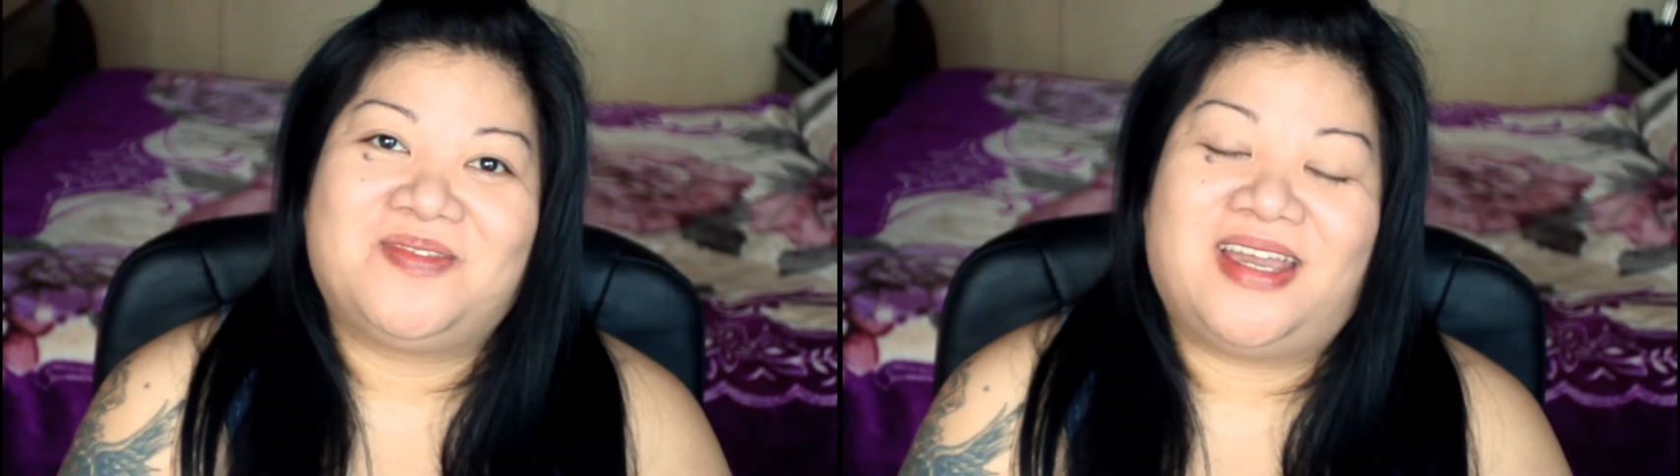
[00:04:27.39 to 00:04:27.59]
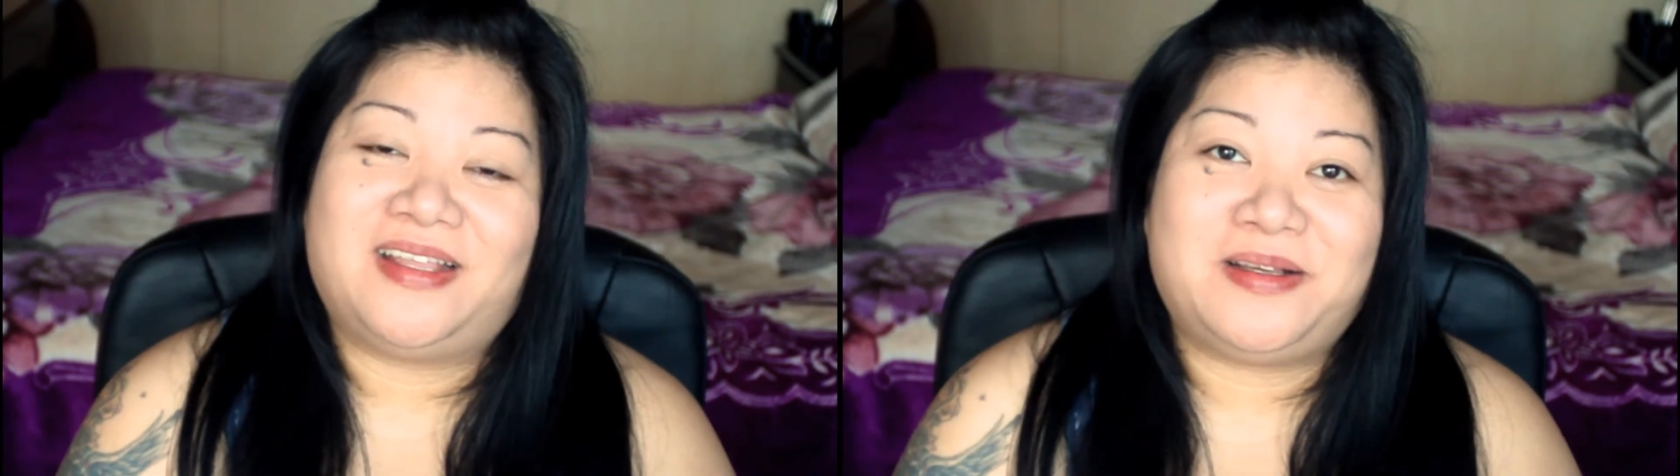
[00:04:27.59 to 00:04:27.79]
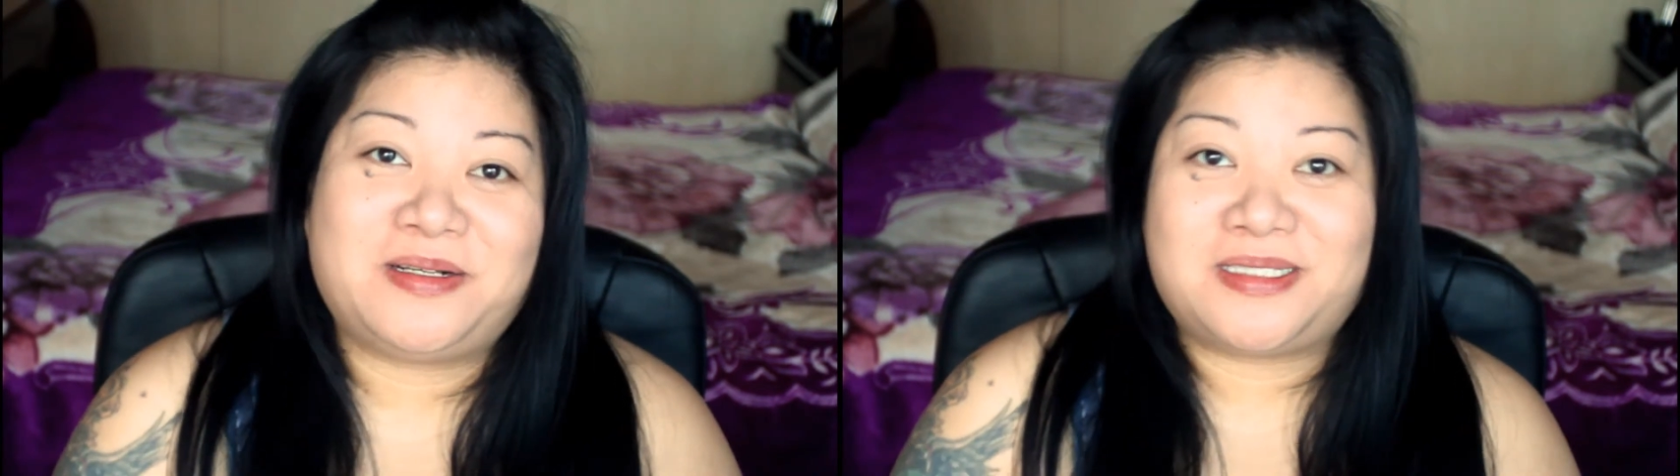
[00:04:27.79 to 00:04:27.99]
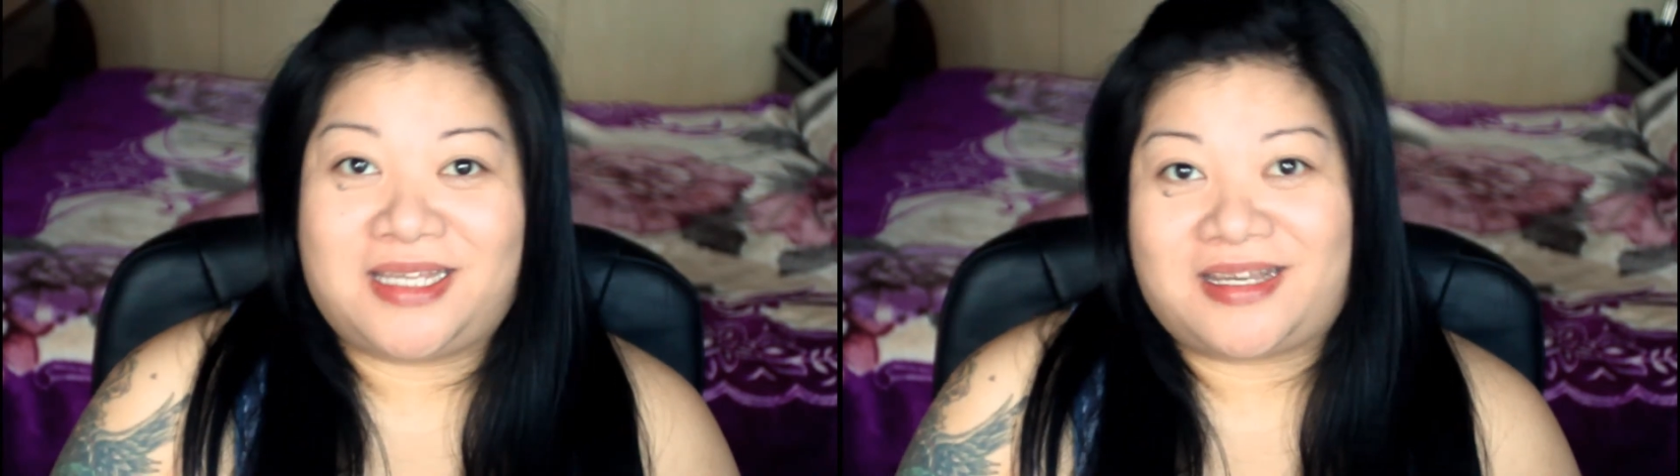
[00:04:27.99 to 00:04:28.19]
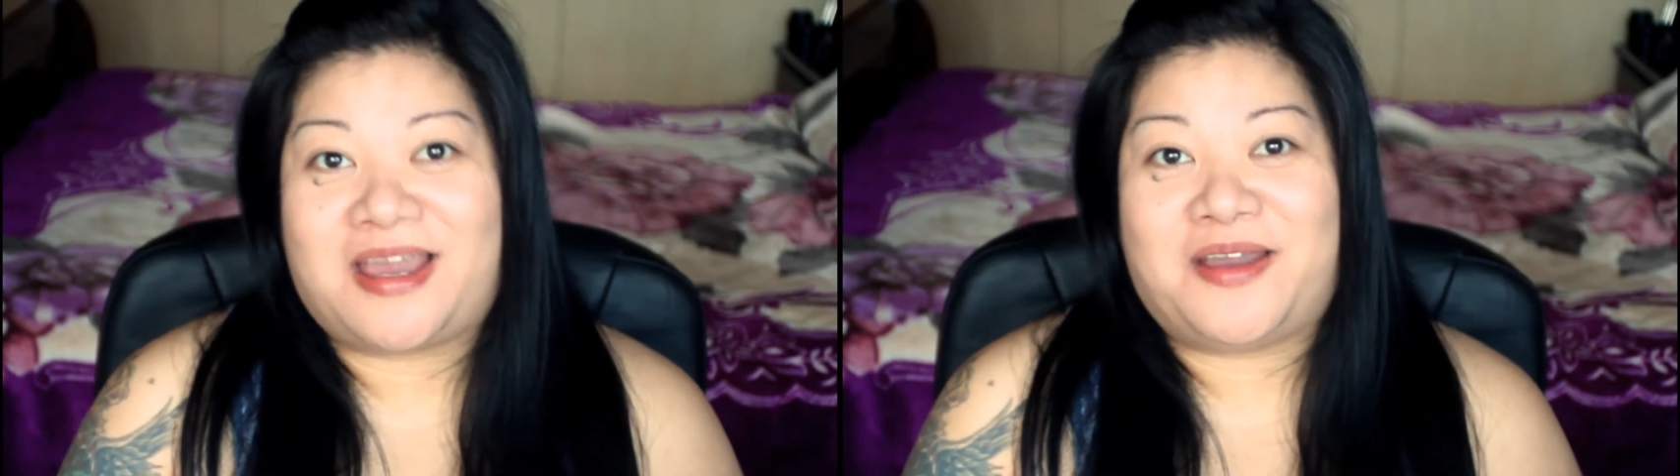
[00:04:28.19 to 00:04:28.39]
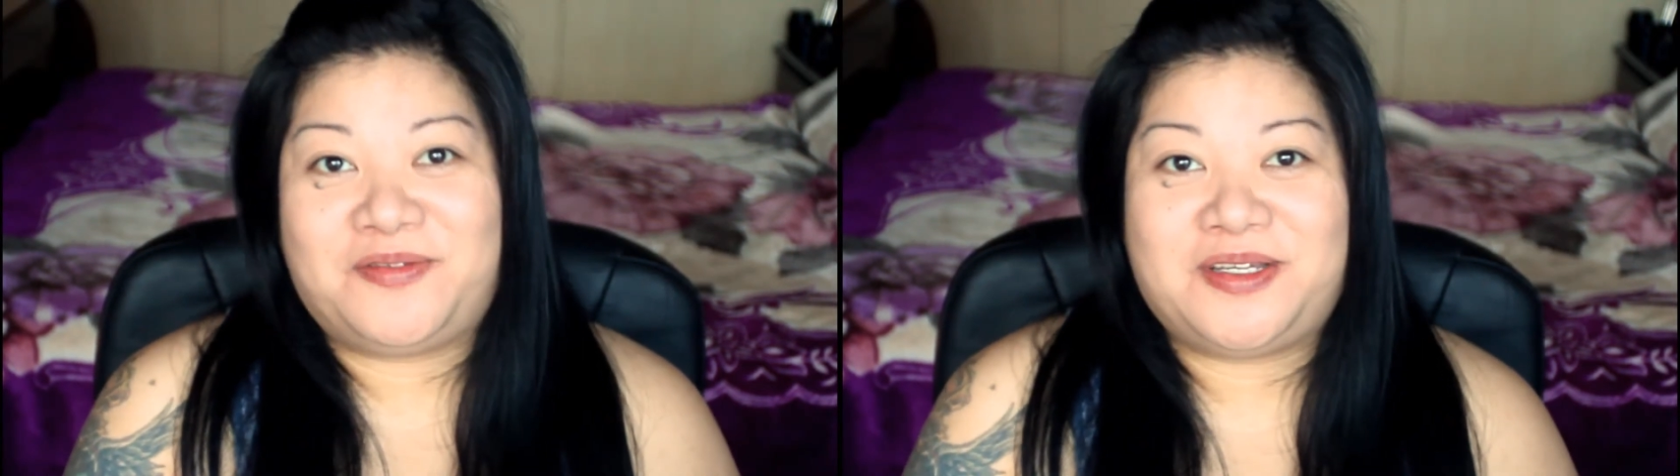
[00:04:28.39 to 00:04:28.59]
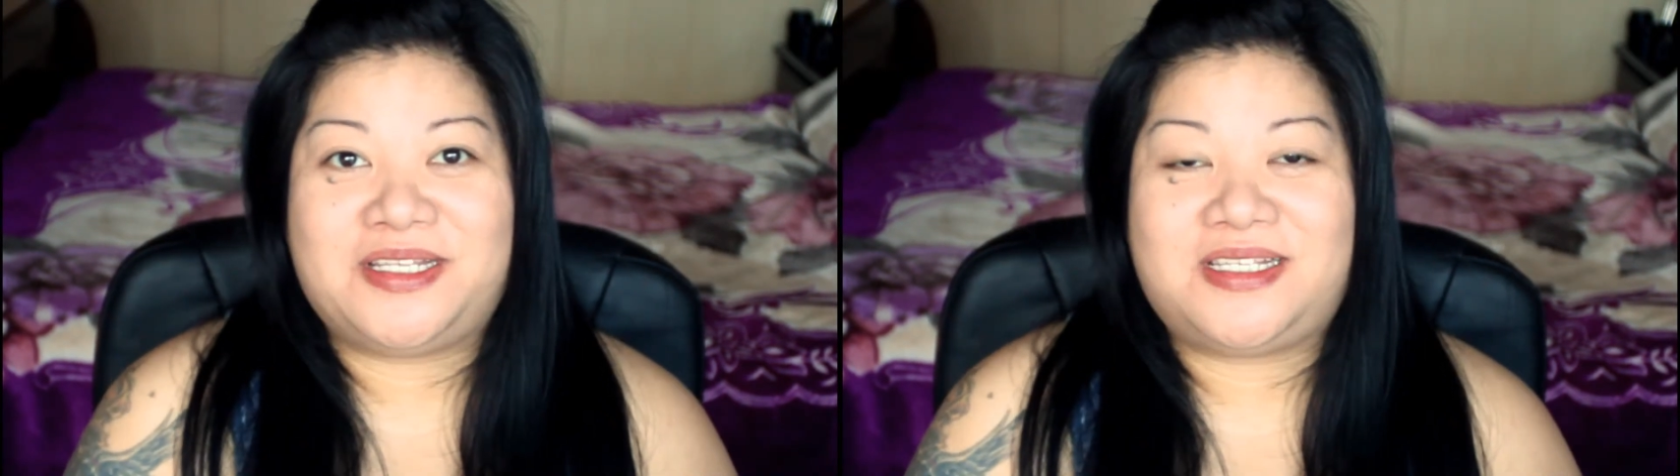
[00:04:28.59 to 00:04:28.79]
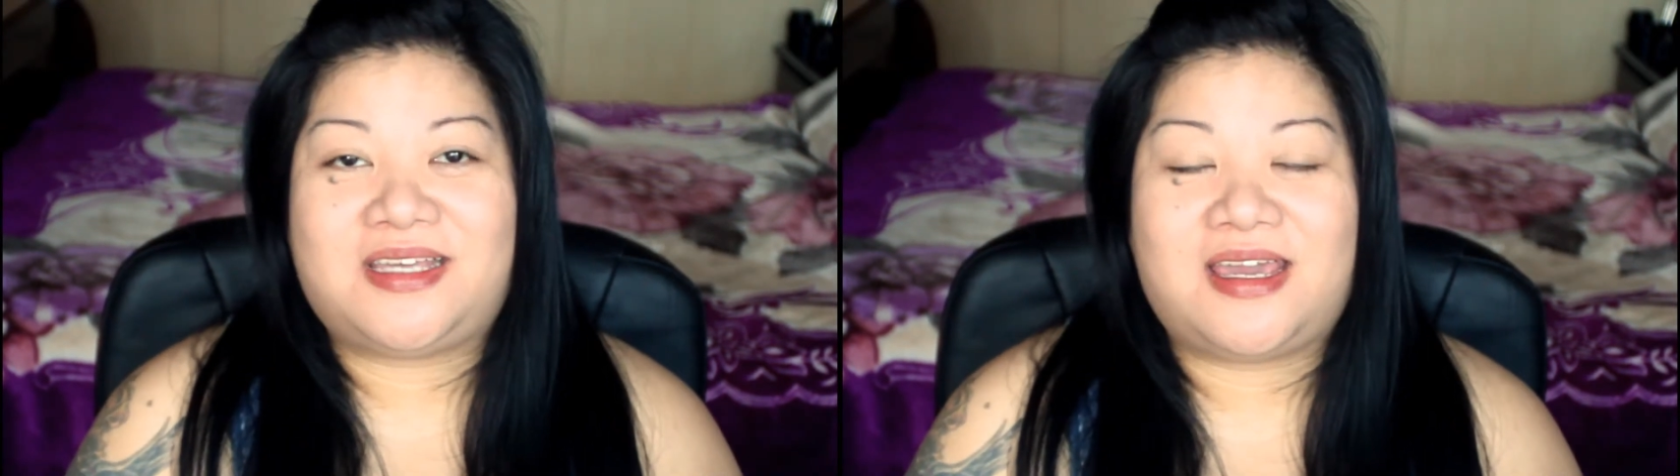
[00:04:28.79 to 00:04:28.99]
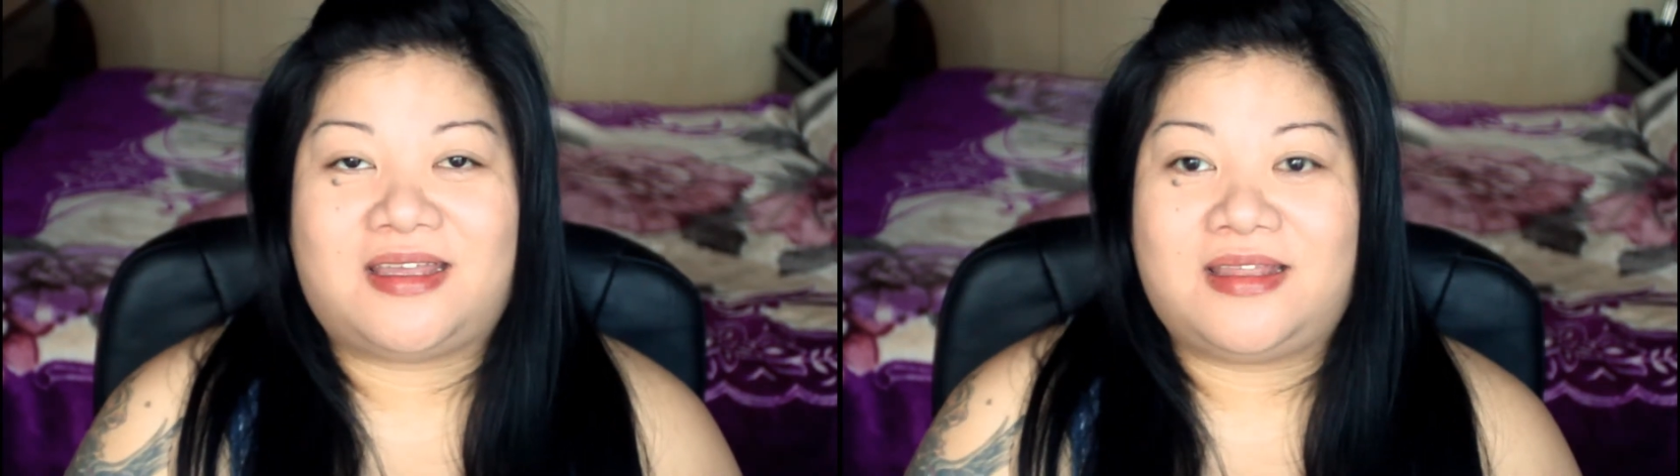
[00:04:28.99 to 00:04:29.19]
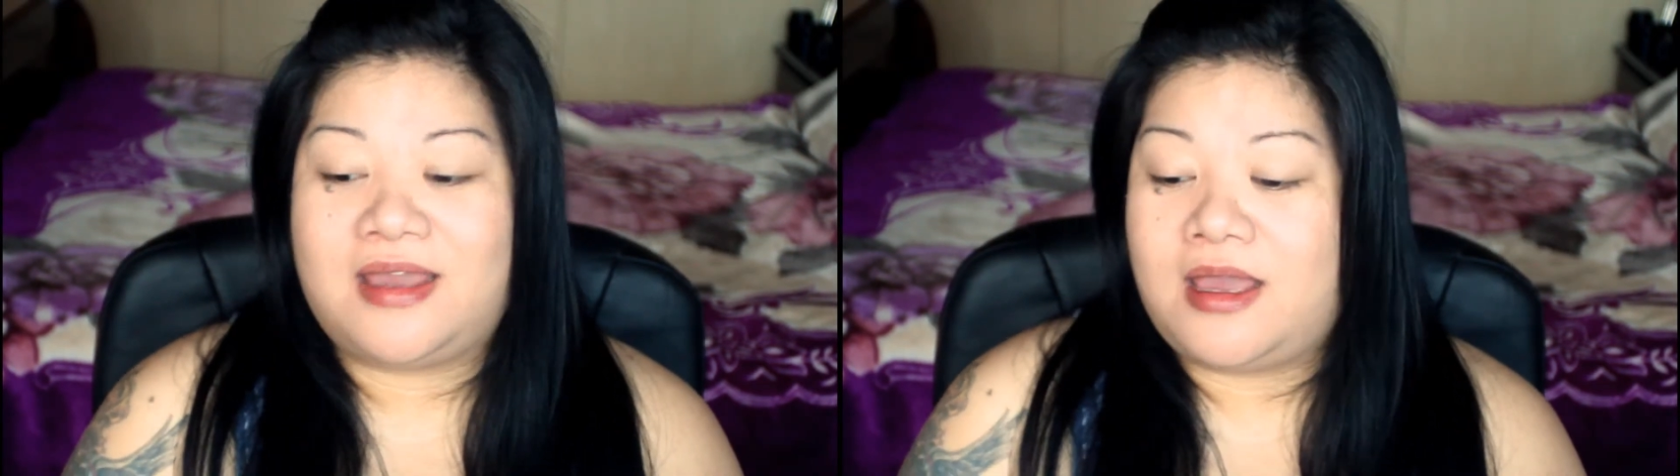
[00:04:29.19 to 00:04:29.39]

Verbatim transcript: it looks like I have good skin.